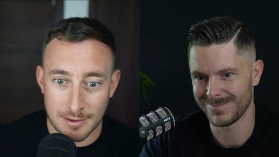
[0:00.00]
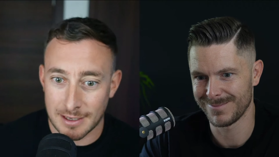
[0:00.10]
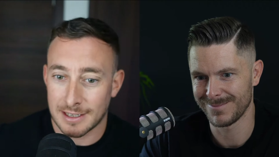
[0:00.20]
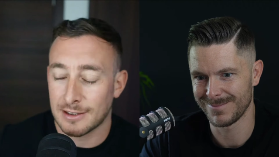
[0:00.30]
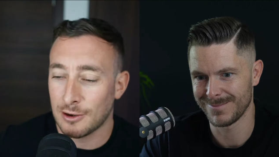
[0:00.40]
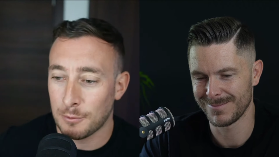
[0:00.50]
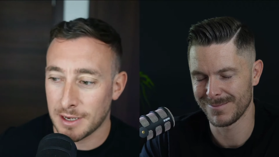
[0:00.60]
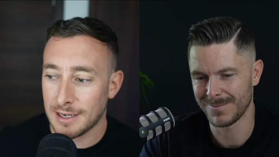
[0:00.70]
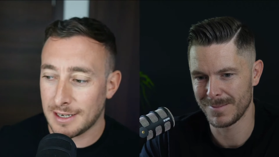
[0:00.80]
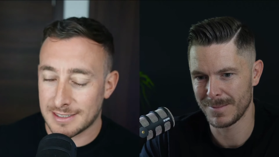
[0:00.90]
Speaker 1: like got
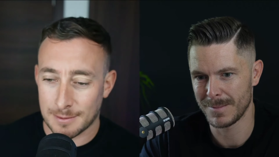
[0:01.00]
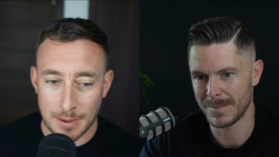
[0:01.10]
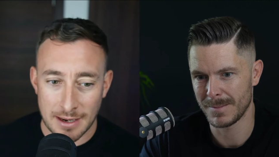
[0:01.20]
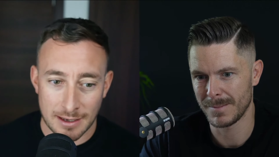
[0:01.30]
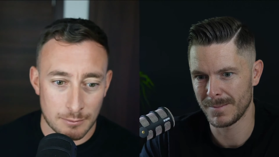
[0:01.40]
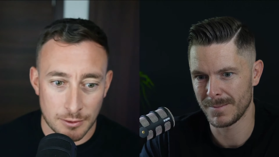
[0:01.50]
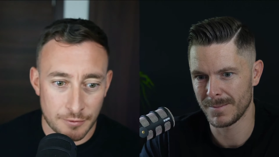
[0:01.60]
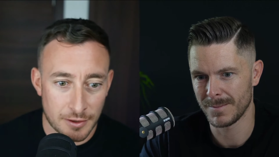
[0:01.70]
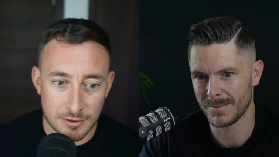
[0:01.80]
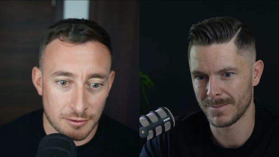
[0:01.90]
me in, and he said, Ben, like what
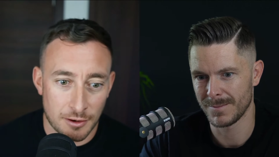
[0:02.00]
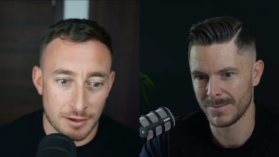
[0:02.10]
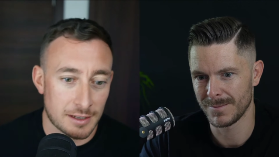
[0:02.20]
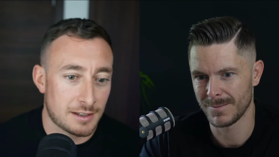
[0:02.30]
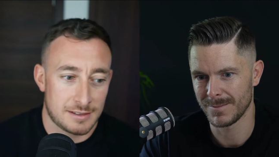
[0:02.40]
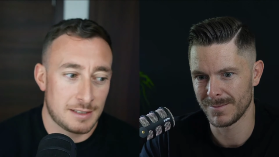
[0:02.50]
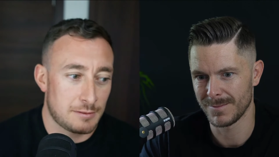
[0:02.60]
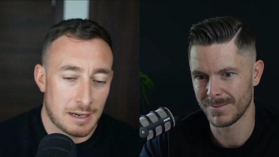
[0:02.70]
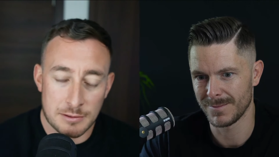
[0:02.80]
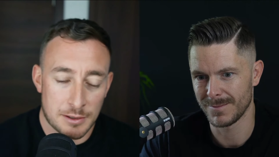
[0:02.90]
the fuck's going on? Like because
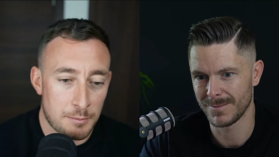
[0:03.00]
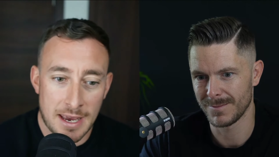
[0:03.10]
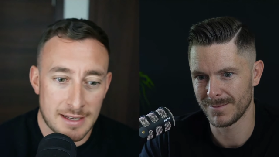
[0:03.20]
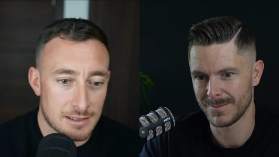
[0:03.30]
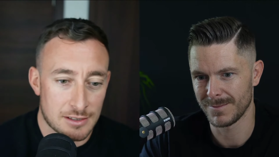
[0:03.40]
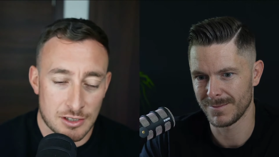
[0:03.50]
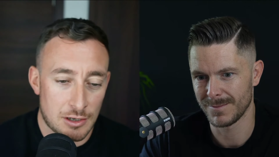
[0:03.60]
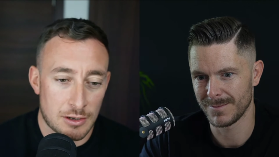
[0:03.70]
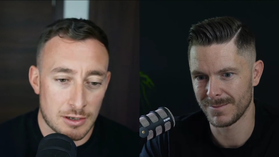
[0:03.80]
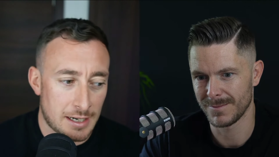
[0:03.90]
I was an amazing
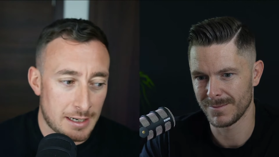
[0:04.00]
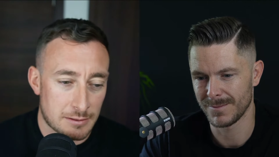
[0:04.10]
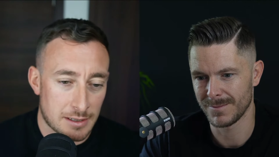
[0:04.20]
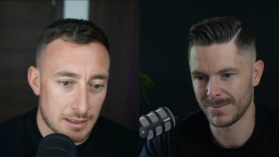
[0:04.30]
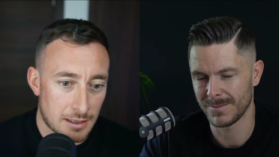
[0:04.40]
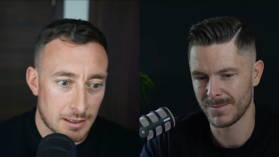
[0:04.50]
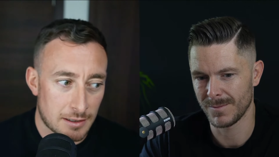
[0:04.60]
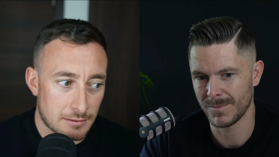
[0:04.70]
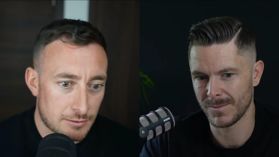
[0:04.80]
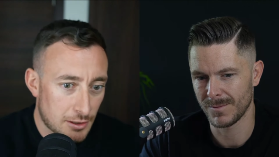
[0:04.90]
student, and he was like
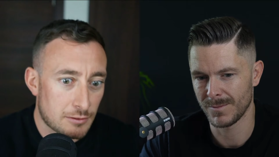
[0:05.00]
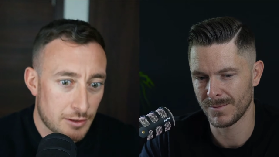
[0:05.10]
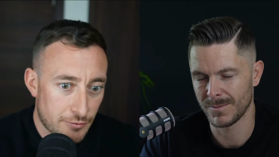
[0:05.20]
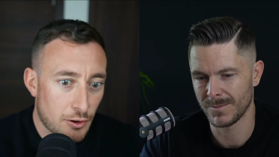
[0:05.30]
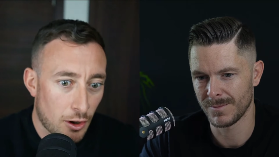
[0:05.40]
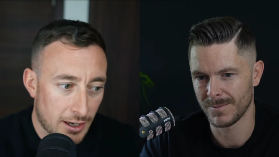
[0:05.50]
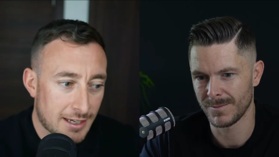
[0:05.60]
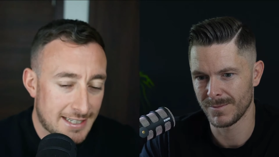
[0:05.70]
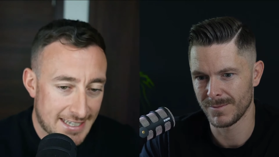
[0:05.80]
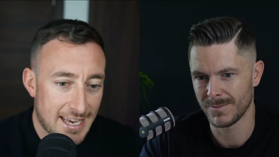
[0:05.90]
dude, you've got
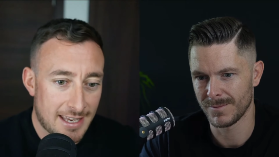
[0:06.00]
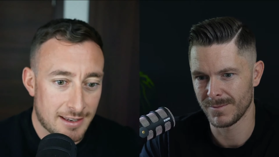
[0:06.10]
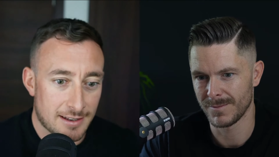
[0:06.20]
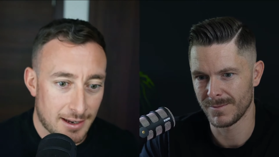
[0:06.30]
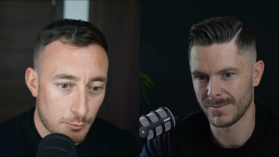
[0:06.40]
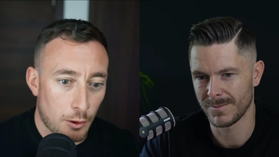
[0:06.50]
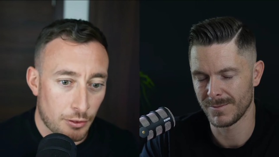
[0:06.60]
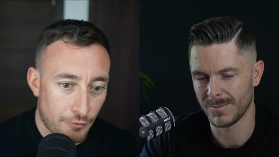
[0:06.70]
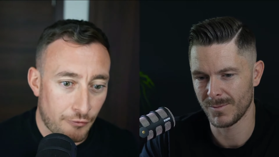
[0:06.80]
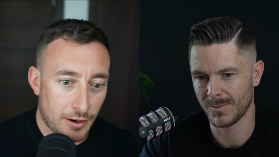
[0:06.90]
like a D. Like,
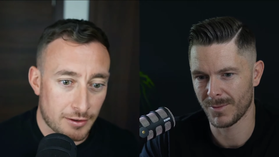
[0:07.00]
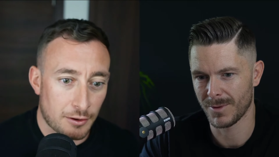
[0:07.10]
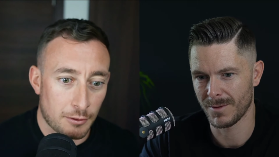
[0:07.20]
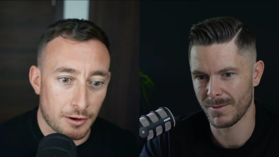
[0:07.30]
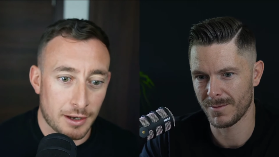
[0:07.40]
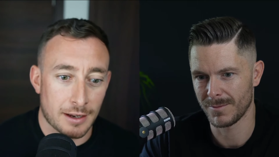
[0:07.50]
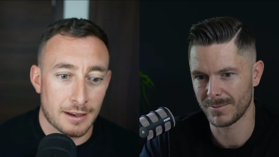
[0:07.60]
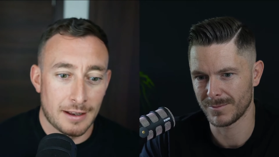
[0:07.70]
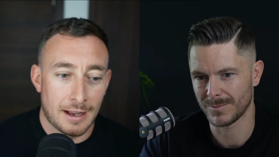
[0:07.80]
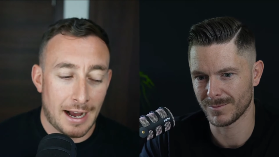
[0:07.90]
what the fuck is going on
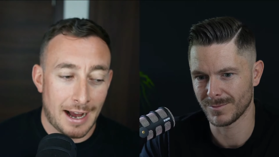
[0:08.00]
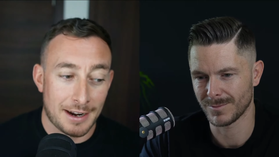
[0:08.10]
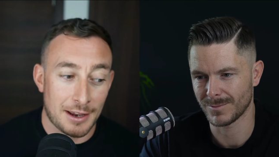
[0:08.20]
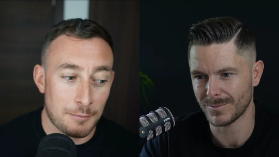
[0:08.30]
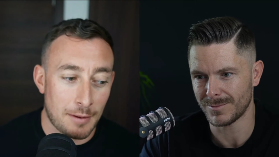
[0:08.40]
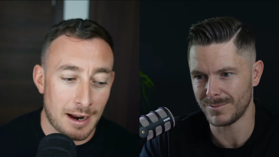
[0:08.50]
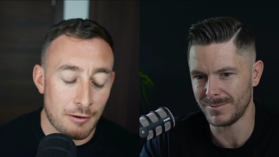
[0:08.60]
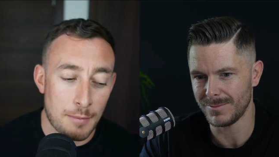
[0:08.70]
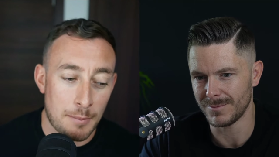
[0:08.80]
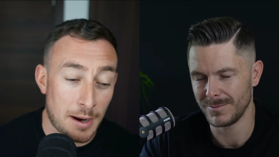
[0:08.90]
here? And um, I
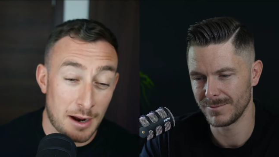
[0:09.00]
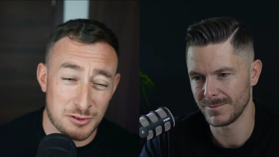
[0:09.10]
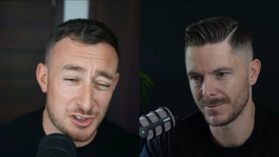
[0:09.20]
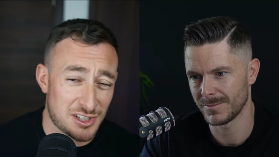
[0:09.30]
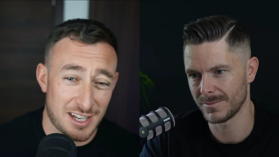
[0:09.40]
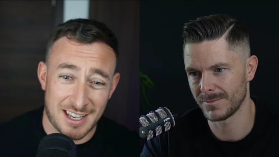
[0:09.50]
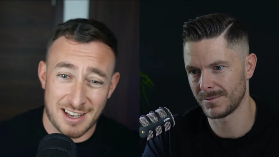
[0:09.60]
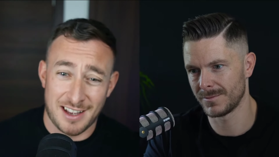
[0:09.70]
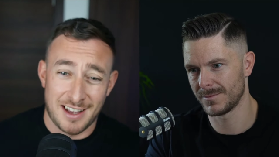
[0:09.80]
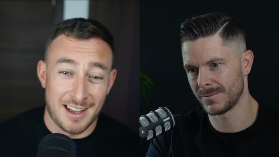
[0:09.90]
remember I was just
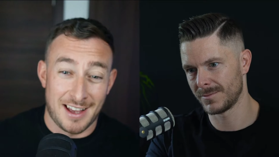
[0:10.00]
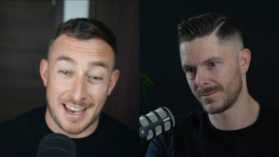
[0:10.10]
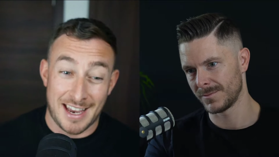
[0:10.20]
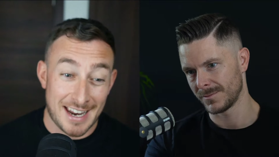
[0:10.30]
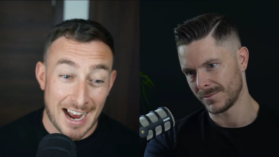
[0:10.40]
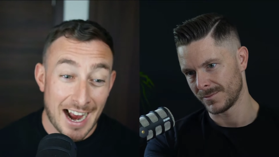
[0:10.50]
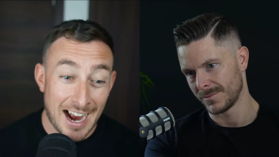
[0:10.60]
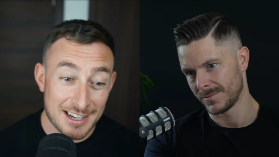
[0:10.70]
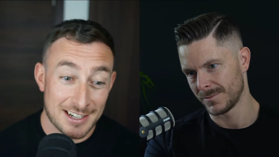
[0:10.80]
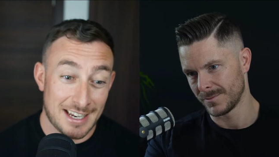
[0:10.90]
like in
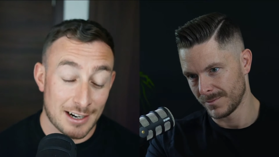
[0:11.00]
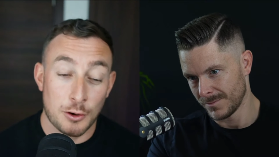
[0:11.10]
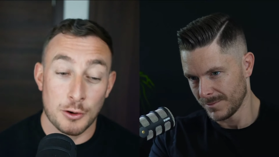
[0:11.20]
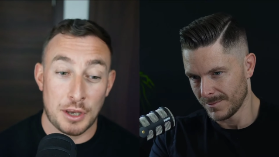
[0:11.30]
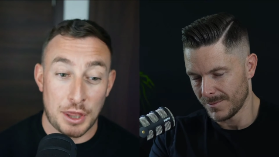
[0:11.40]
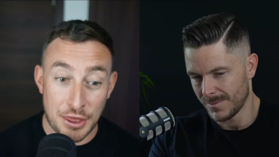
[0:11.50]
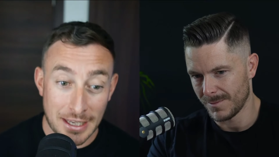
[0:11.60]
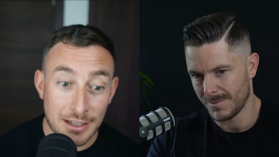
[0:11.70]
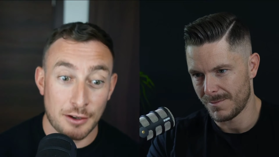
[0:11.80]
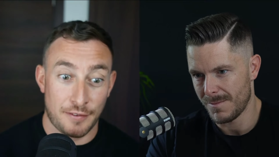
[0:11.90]
agony. I couldn't
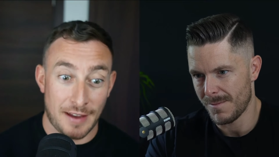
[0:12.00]
think of